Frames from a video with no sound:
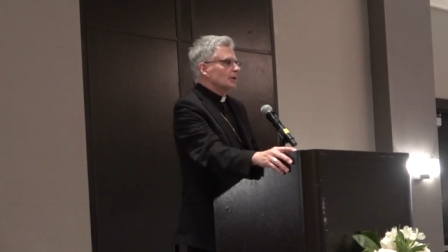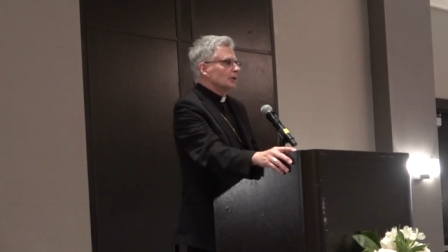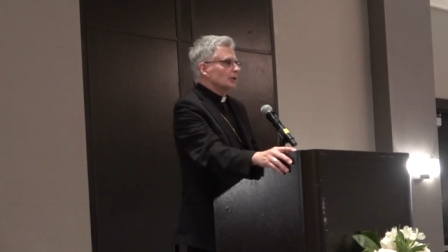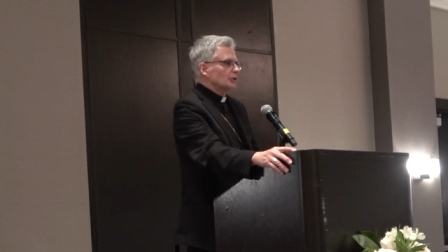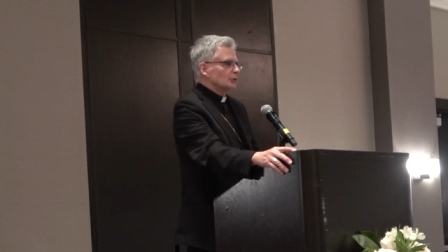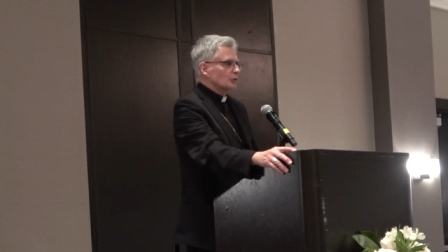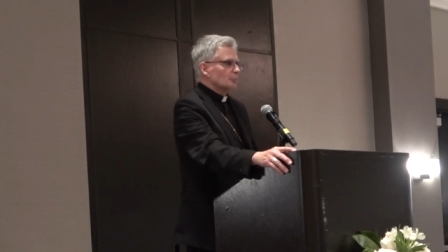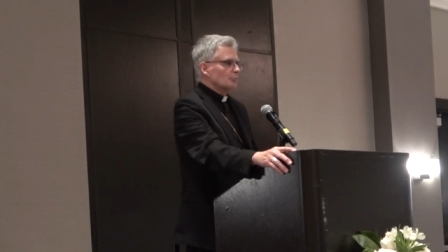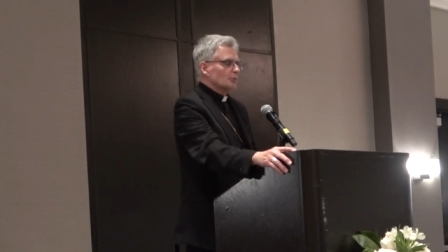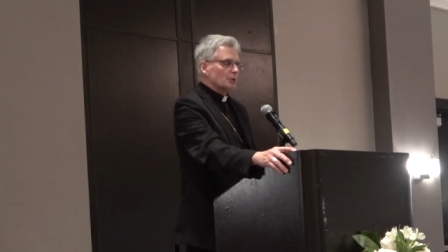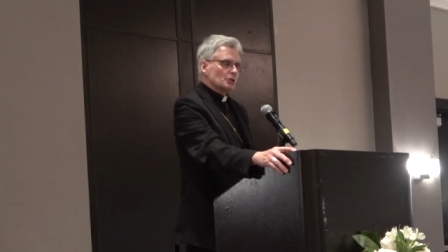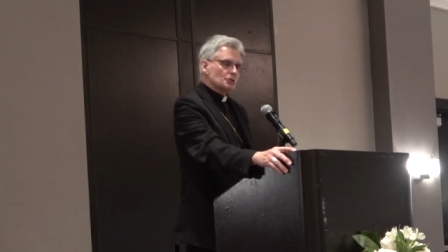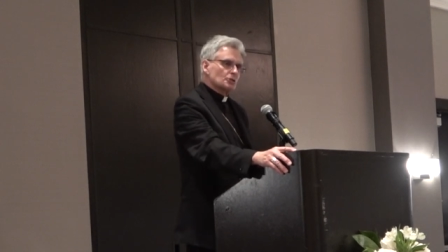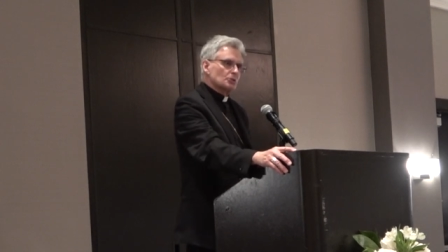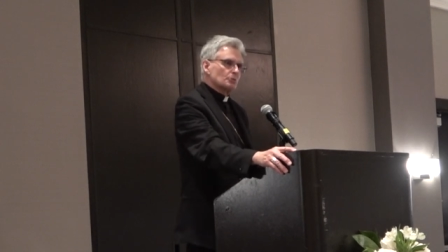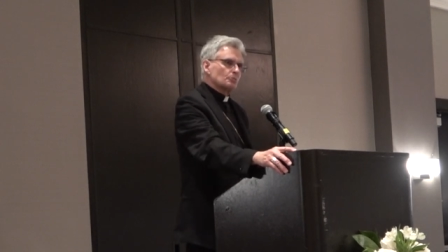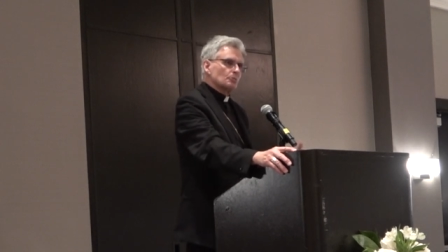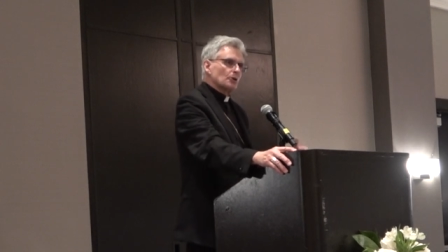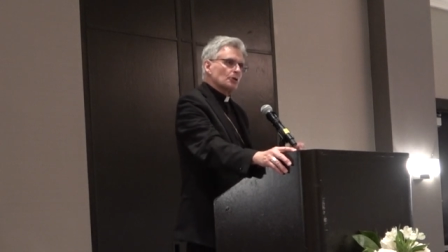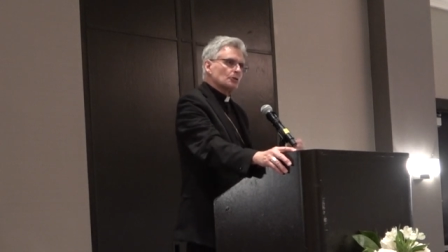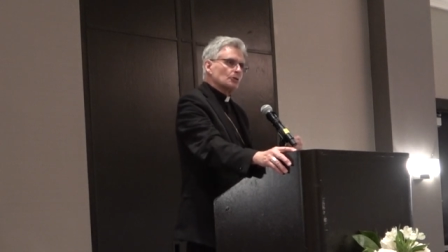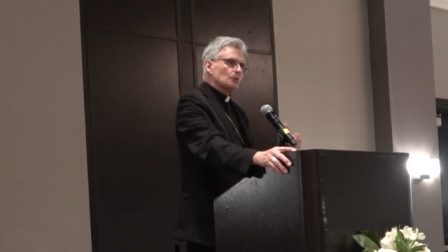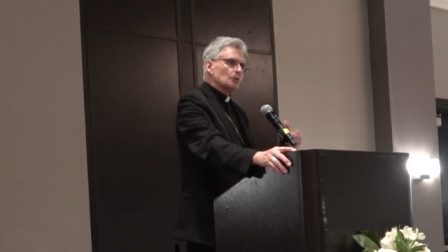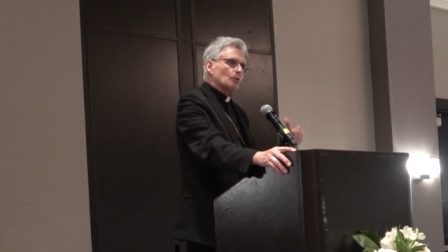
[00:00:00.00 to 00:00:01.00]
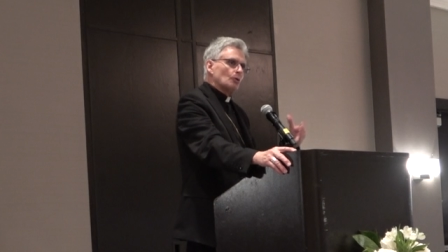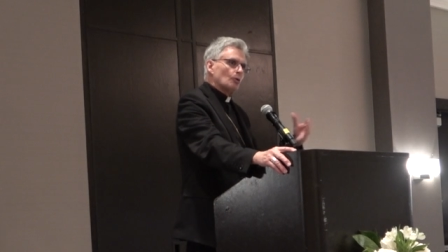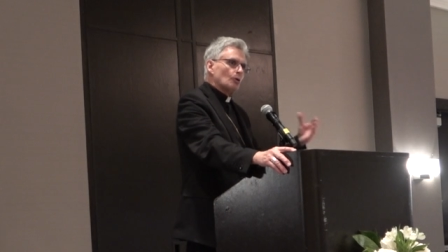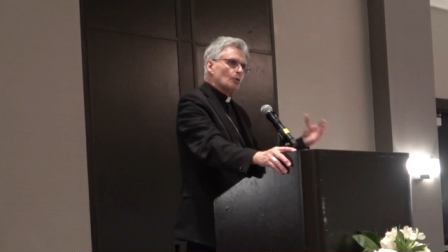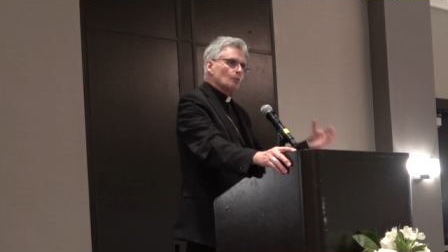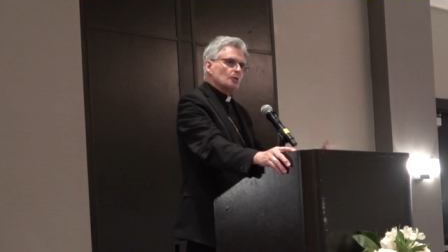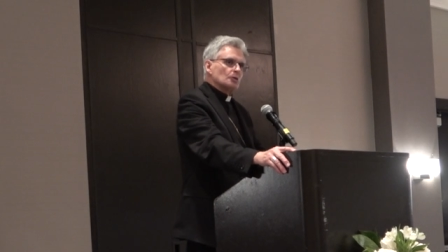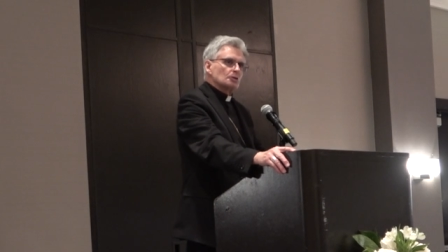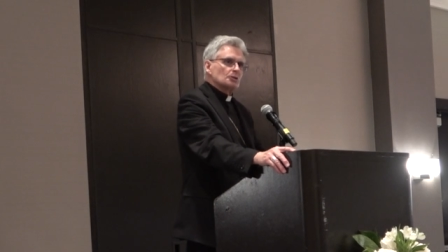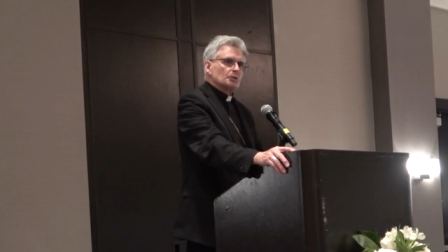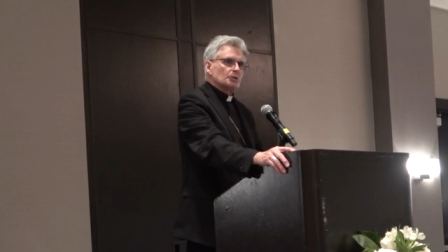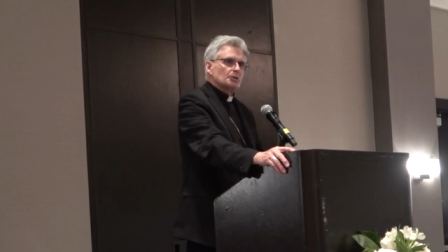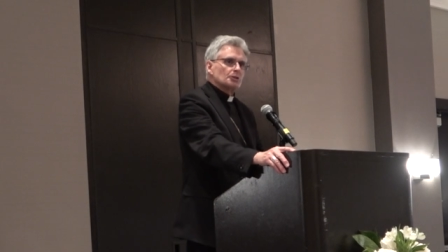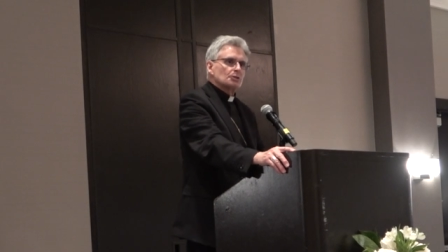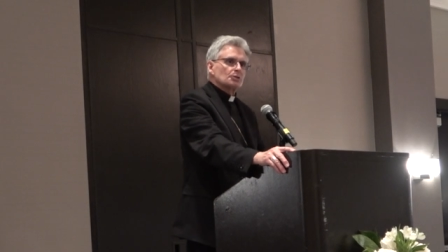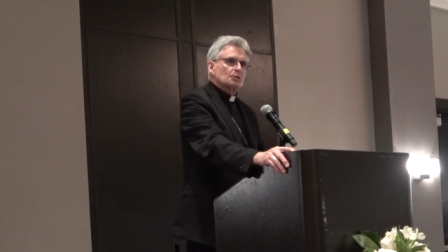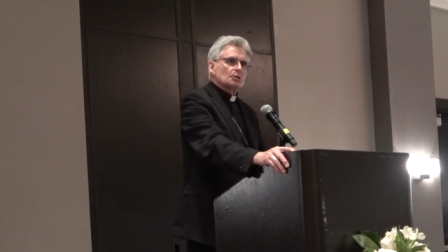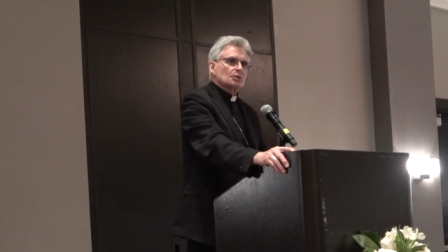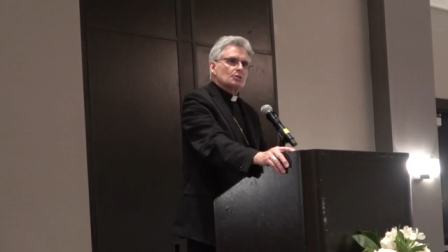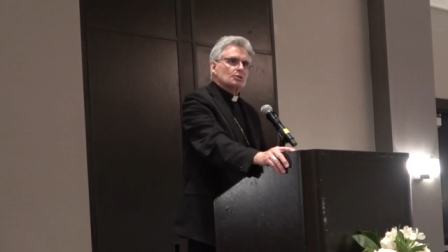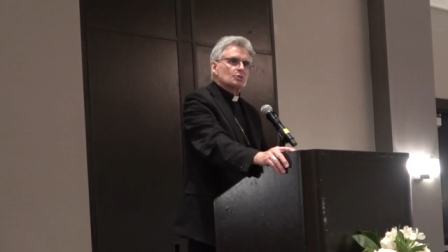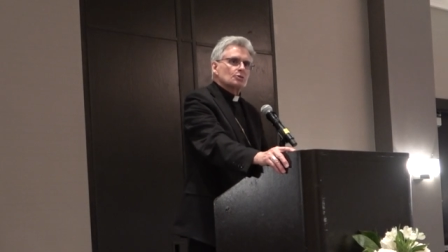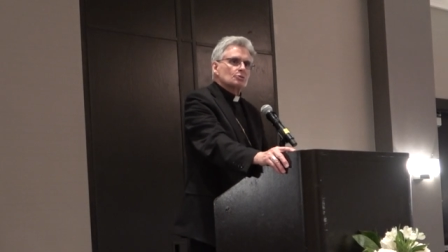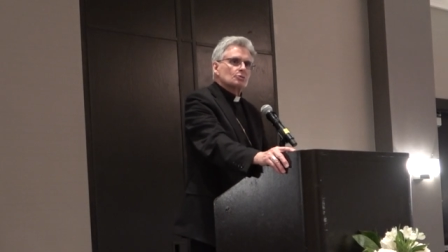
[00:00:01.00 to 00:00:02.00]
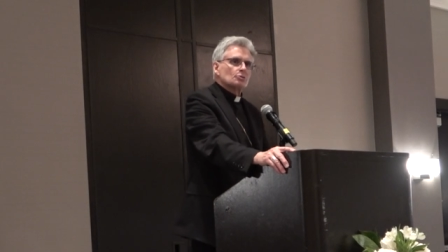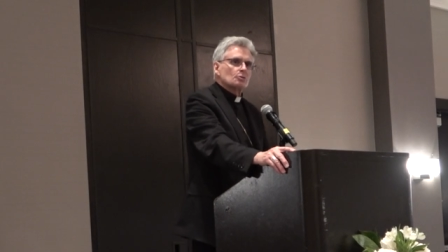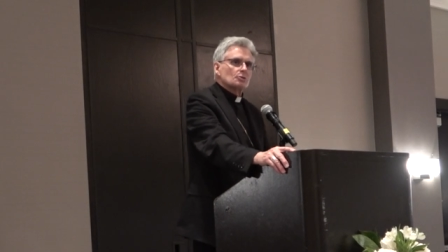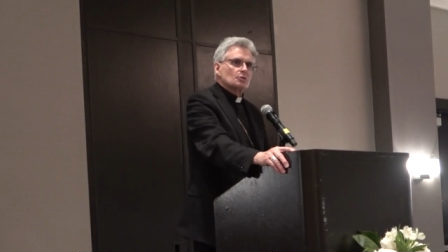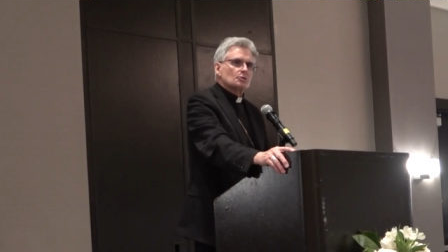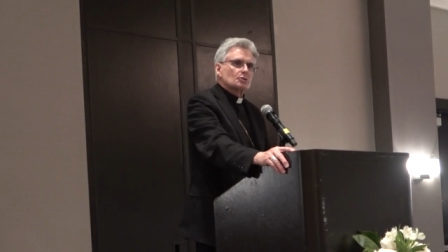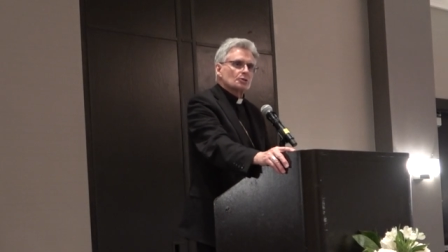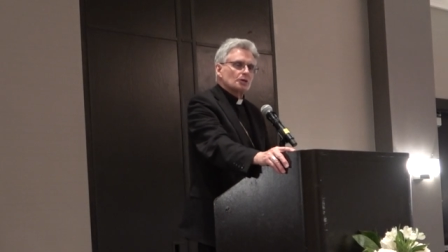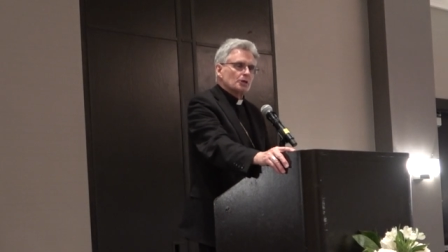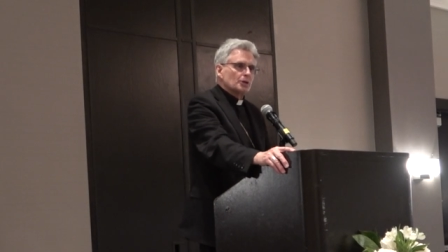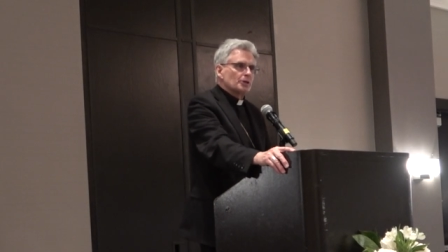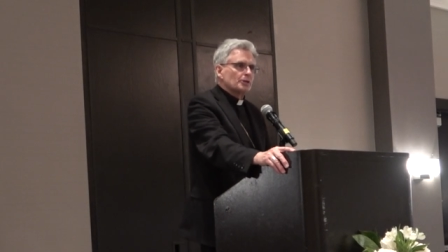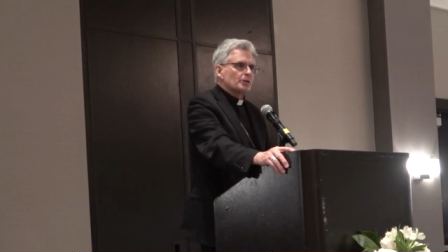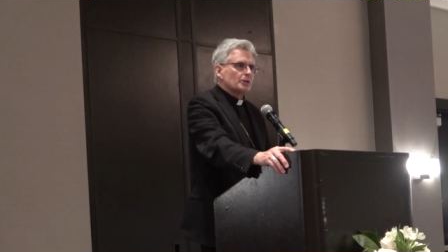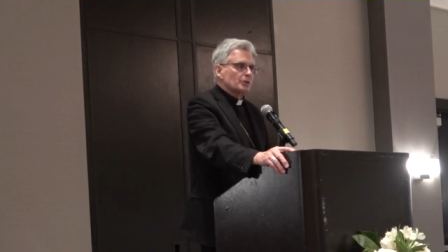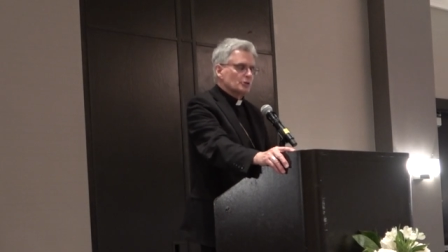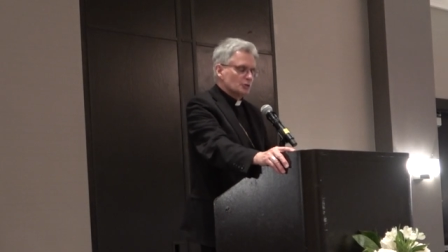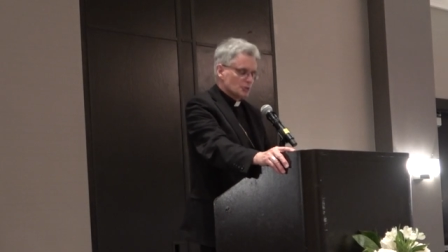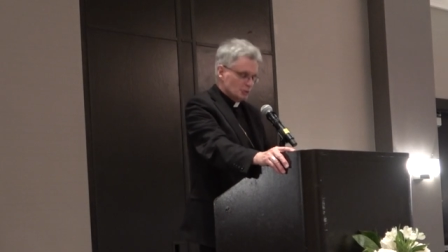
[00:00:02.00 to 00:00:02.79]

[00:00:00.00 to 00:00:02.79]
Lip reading: And our Blessed Mother always leads us to her Son,